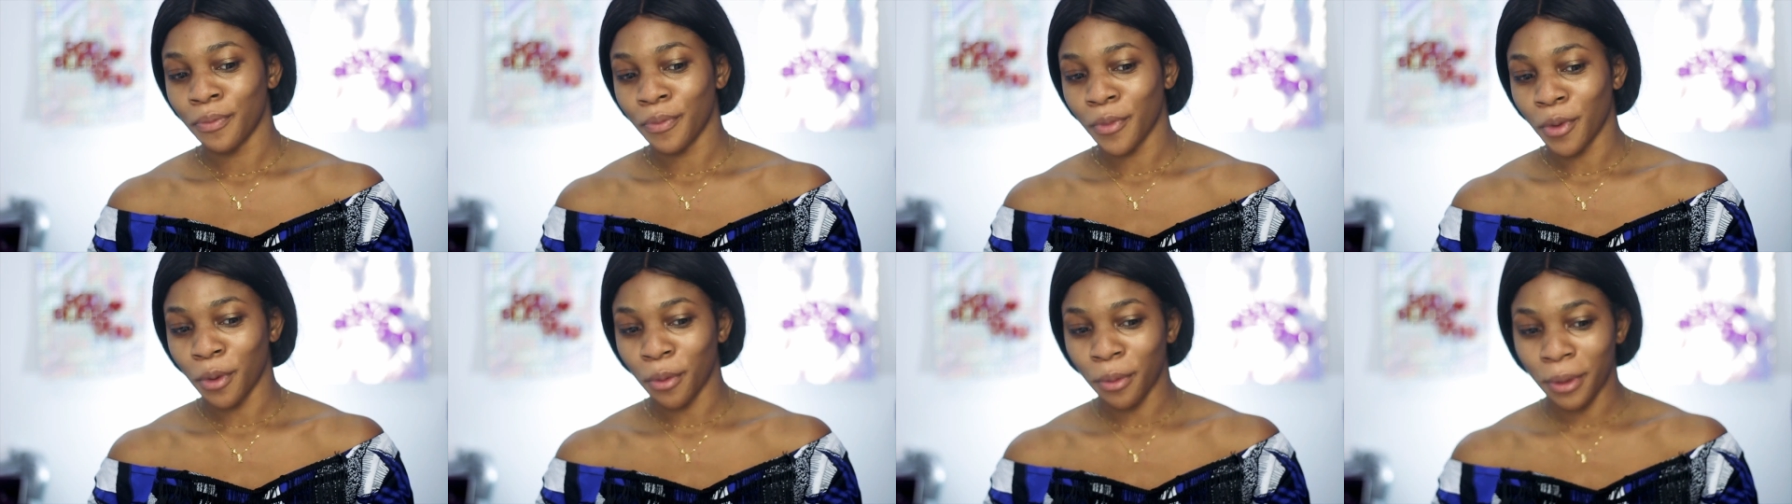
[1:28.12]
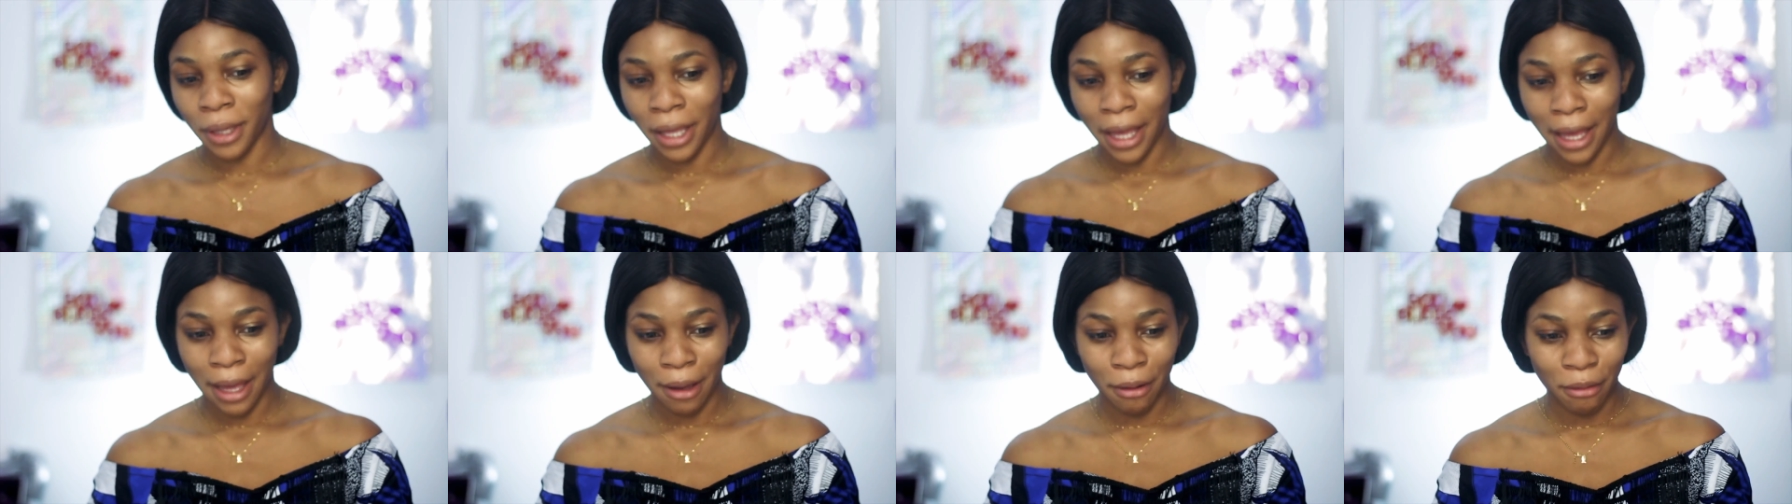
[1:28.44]
Oh
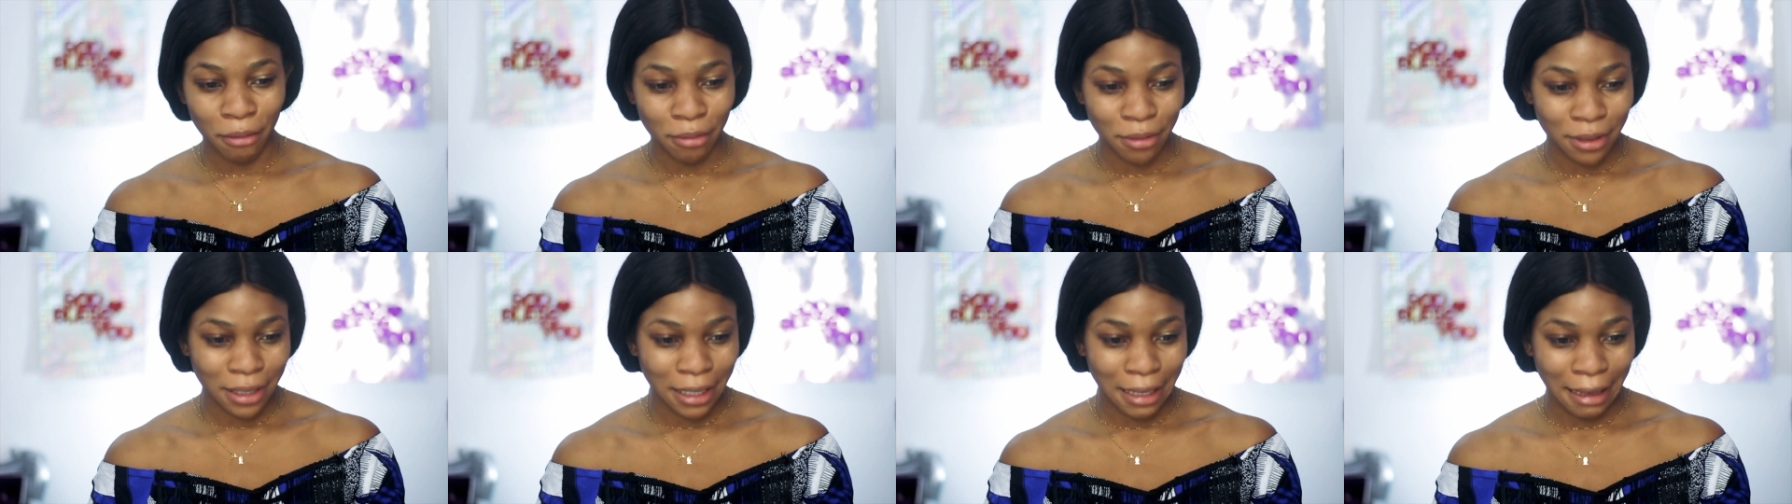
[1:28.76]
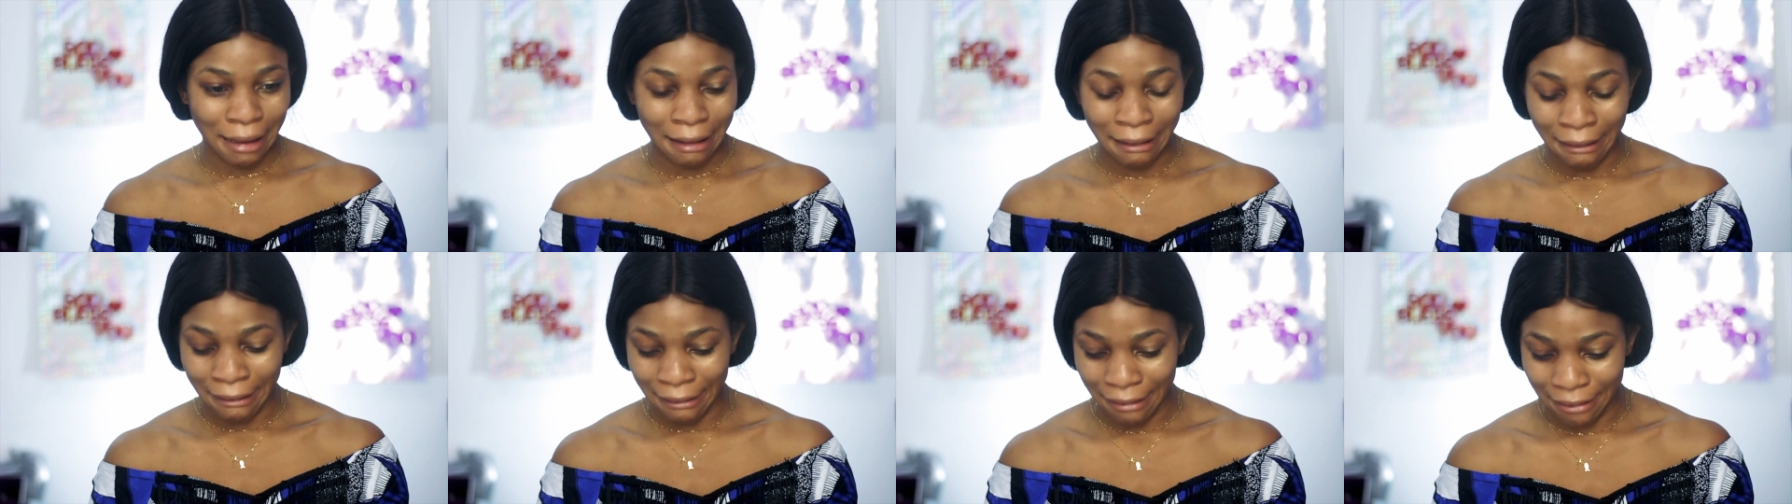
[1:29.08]

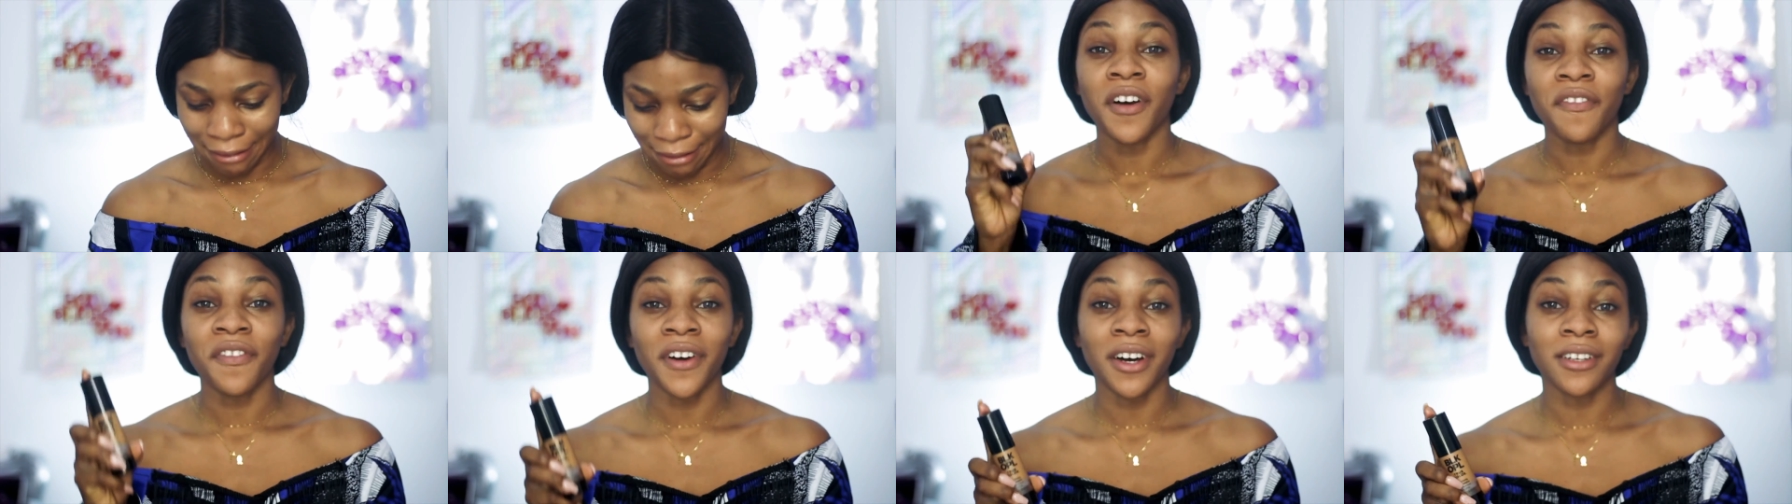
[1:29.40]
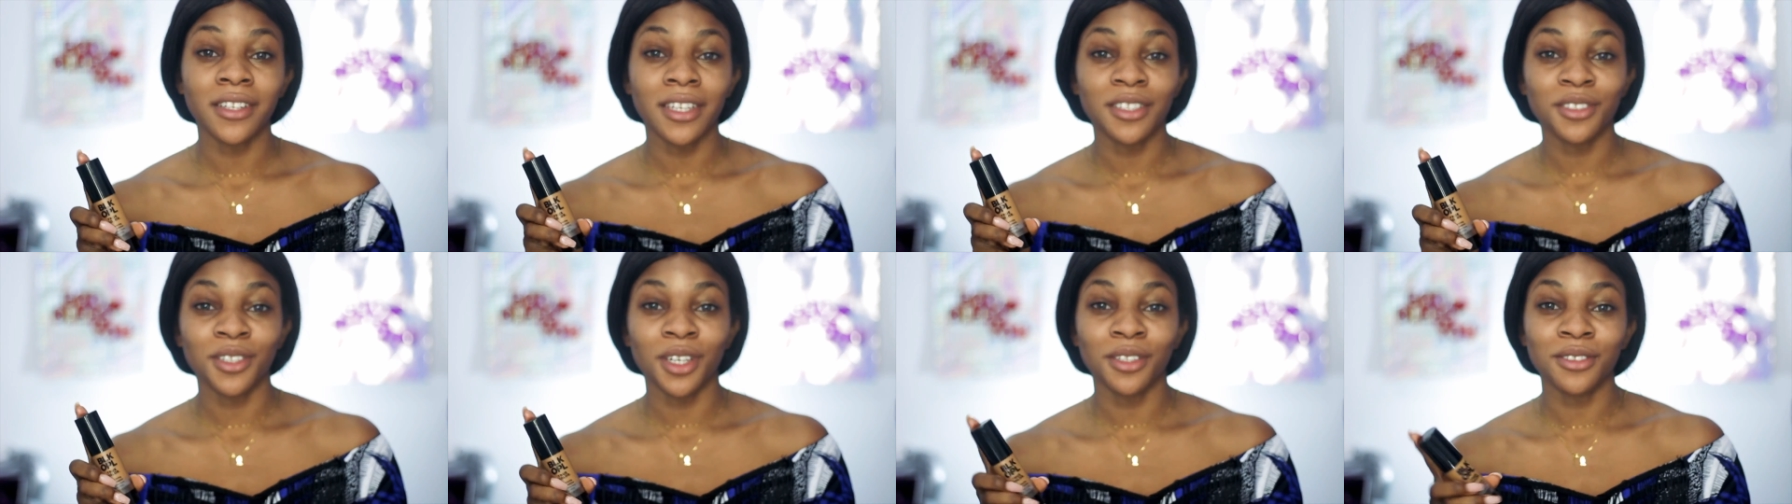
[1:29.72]
yeah. For
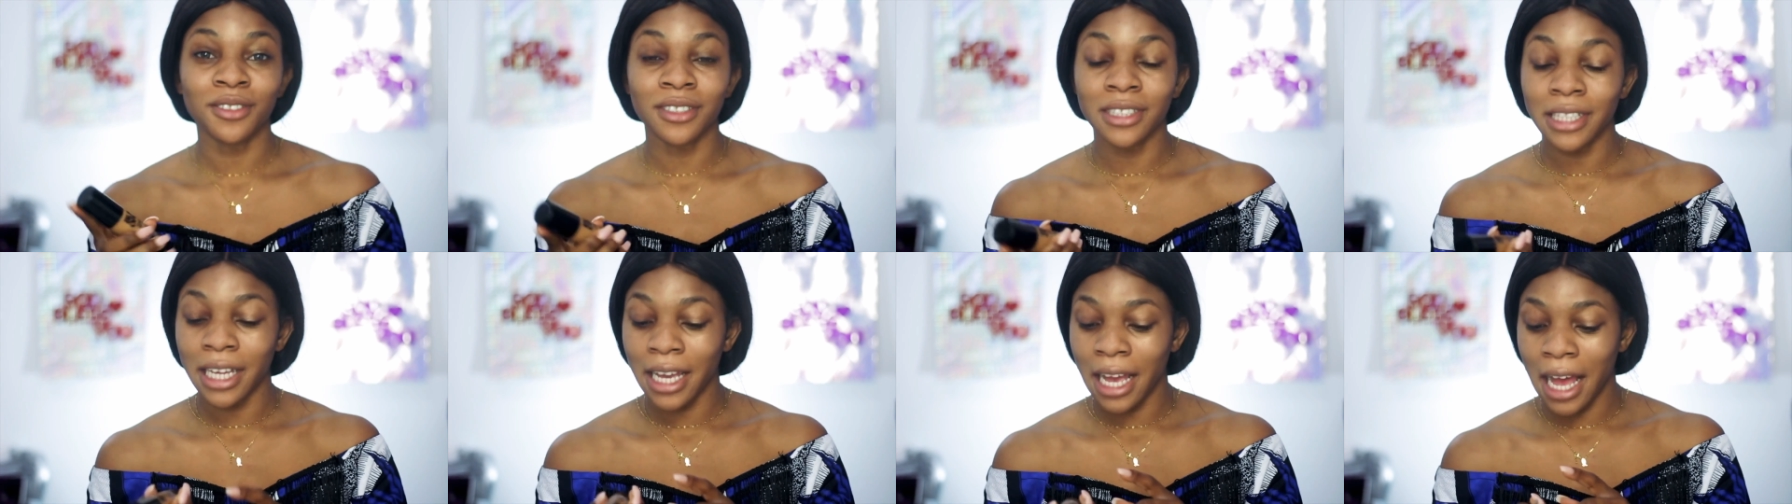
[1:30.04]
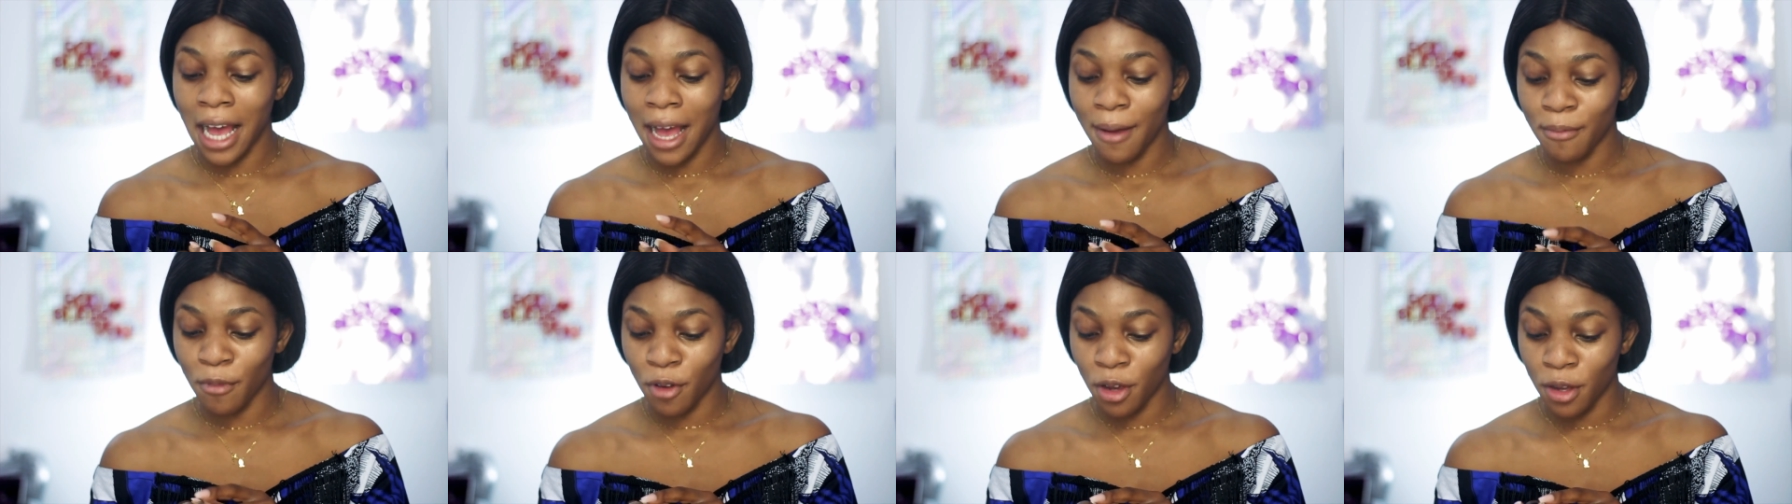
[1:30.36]
foundation today,
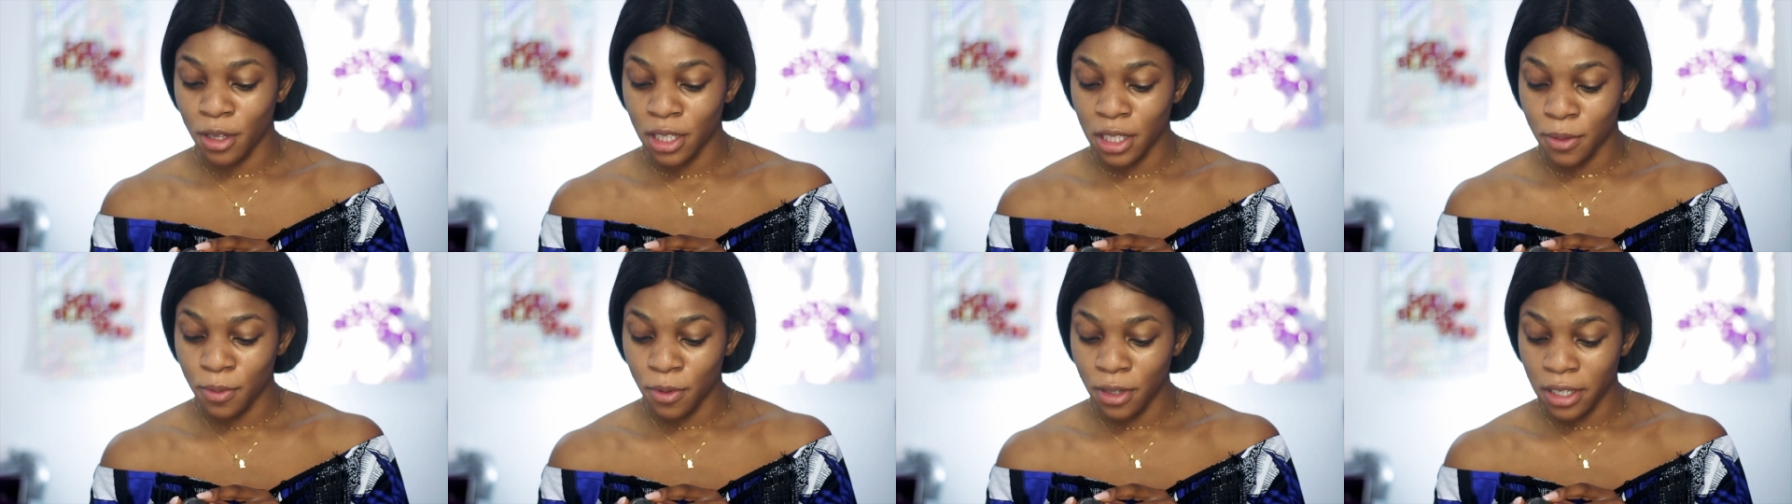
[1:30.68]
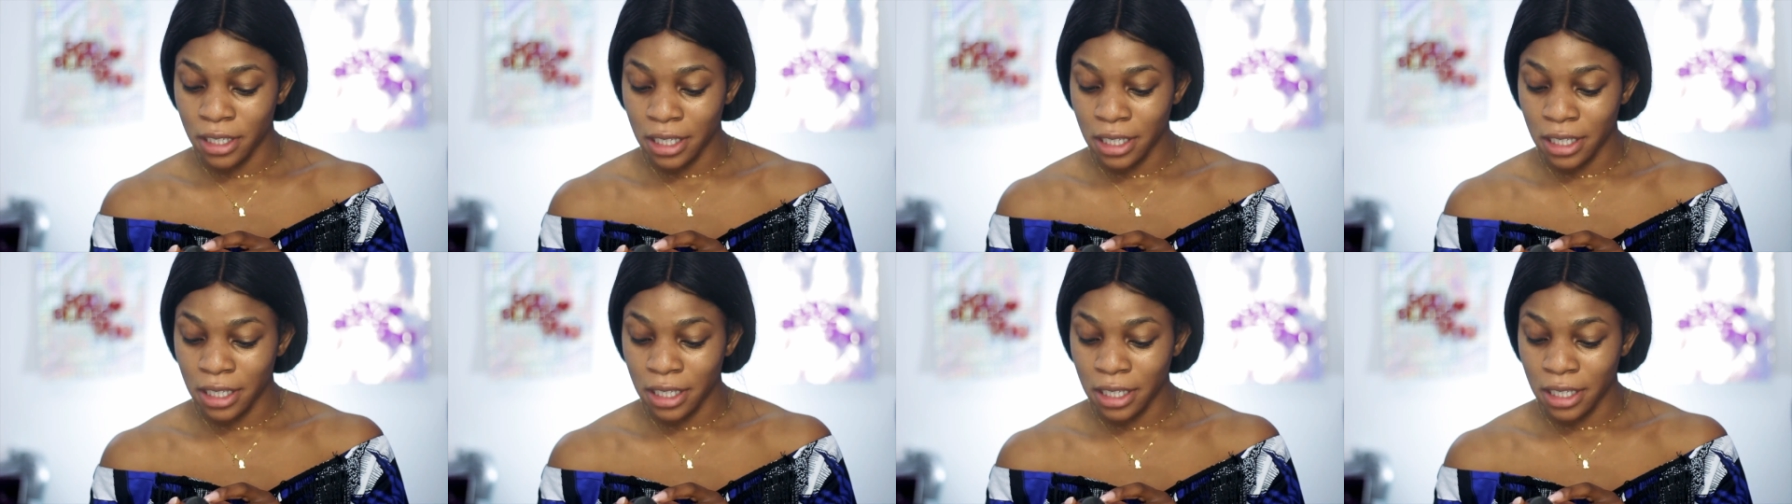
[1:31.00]
I'm going to be